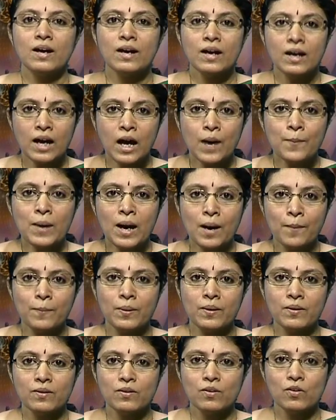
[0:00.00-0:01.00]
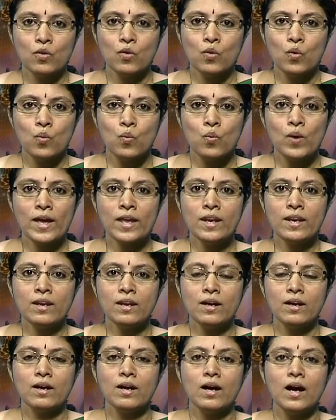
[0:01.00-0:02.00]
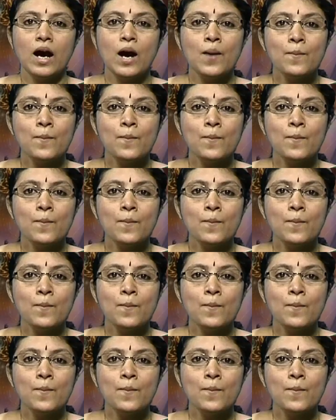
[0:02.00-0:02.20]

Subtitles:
come up when a